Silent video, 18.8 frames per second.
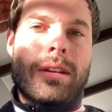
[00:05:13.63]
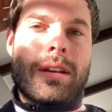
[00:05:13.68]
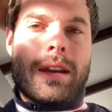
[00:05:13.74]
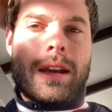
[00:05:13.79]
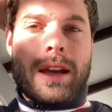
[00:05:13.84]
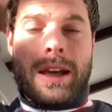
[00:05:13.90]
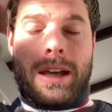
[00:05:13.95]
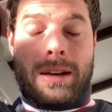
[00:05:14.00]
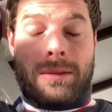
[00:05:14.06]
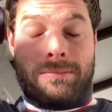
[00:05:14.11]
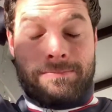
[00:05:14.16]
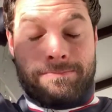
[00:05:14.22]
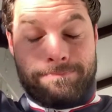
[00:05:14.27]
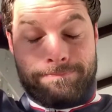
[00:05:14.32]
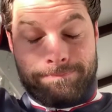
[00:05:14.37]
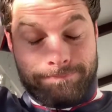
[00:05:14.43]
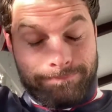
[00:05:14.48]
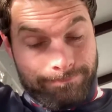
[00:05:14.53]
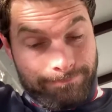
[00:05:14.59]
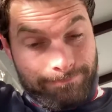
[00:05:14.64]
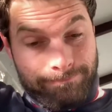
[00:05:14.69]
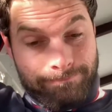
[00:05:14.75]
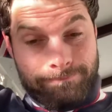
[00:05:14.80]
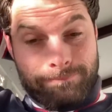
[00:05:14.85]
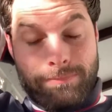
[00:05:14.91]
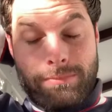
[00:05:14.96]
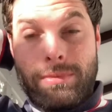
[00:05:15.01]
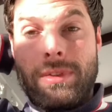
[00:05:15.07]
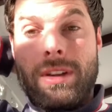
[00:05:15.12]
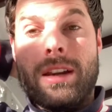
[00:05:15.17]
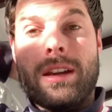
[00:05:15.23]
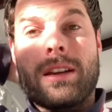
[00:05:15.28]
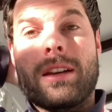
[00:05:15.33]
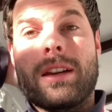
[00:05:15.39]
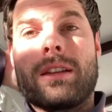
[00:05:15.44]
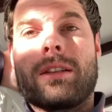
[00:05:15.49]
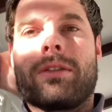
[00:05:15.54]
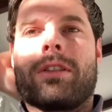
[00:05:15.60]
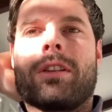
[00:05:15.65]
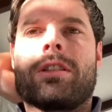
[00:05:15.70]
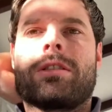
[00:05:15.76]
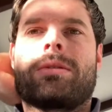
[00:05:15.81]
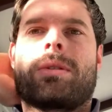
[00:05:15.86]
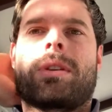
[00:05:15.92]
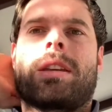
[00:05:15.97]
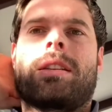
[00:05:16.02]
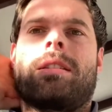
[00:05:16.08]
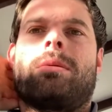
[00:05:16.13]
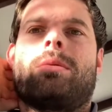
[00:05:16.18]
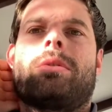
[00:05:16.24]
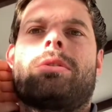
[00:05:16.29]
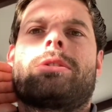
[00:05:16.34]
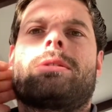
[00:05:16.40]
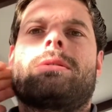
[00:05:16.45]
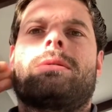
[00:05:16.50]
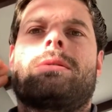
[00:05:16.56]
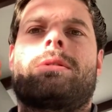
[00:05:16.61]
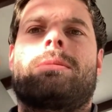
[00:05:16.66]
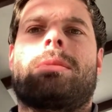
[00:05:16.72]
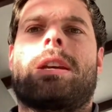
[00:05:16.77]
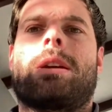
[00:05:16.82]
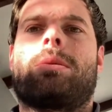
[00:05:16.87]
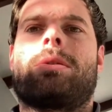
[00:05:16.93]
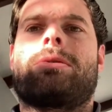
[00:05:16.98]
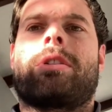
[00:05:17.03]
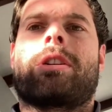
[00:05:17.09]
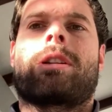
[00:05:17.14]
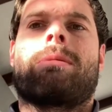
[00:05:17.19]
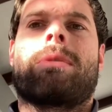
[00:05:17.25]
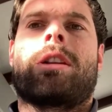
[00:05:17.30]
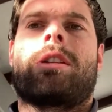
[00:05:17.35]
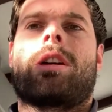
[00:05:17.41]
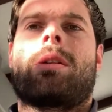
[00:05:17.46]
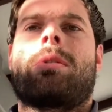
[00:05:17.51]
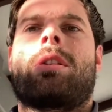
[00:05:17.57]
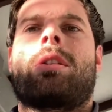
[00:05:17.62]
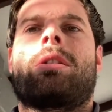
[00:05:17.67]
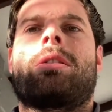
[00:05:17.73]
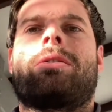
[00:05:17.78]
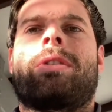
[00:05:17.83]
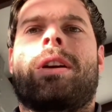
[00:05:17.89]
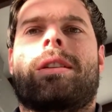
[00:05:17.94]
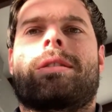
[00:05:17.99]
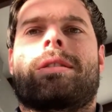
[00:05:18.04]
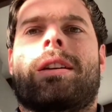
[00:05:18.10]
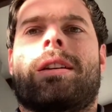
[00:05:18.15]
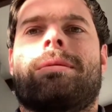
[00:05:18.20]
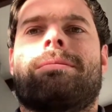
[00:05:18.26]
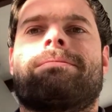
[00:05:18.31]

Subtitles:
and the first thing he did was recommend I went on Effexa.